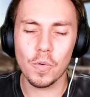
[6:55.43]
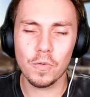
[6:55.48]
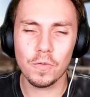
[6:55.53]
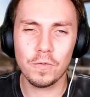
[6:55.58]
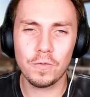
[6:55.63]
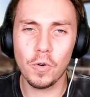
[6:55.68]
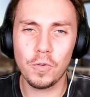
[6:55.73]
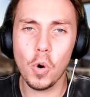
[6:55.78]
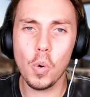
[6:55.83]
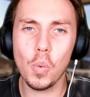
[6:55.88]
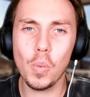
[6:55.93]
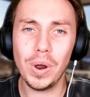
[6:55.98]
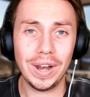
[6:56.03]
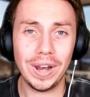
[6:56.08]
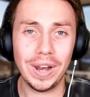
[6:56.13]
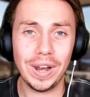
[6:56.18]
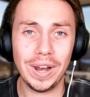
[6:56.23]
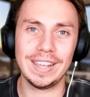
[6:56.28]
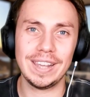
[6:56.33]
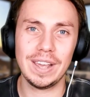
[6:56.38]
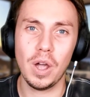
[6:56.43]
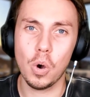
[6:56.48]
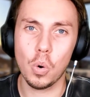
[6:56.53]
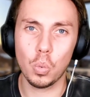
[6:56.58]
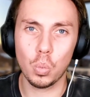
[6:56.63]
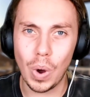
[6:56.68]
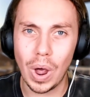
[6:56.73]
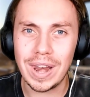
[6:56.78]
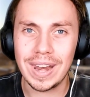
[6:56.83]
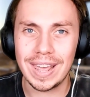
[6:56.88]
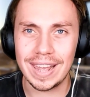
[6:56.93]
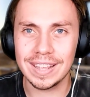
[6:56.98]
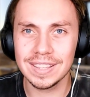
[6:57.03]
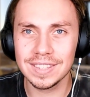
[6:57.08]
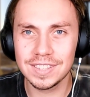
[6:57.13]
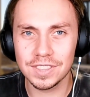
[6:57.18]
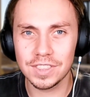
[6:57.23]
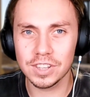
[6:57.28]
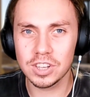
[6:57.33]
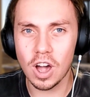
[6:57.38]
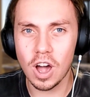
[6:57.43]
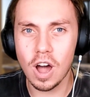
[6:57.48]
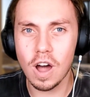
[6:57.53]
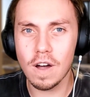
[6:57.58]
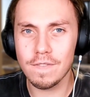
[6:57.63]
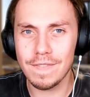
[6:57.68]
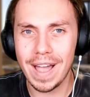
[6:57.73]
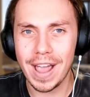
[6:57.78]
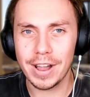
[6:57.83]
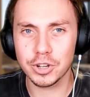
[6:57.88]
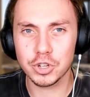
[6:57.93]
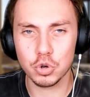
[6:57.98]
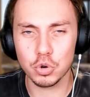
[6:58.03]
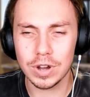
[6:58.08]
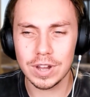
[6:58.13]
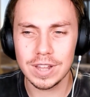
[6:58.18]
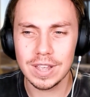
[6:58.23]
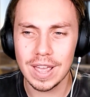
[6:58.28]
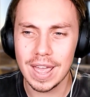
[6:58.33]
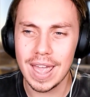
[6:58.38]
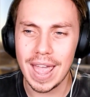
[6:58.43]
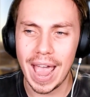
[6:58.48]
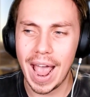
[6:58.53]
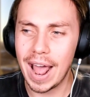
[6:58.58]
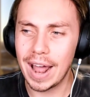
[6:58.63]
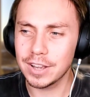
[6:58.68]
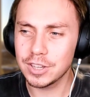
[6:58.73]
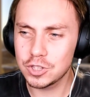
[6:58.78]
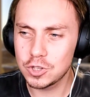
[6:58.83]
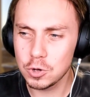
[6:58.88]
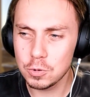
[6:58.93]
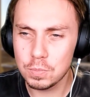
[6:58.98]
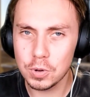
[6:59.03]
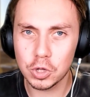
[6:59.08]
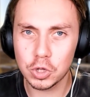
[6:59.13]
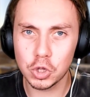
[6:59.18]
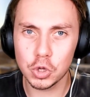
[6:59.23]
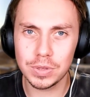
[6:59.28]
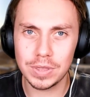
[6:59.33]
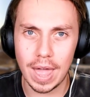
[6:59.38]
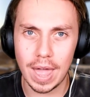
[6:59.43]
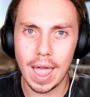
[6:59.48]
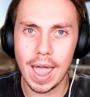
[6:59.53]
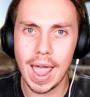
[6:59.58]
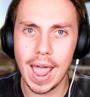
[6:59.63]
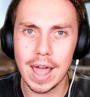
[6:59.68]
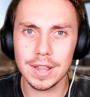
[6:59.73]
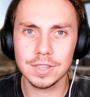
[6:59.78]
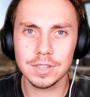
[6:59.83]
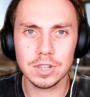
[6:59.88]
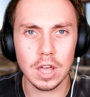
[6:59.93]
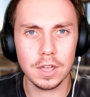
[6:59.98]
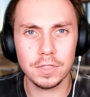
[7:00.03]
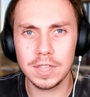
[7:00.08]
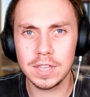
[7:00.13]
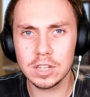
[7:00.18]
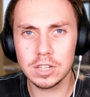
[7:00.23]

willingly, went into the car factory and superglued their hands. I think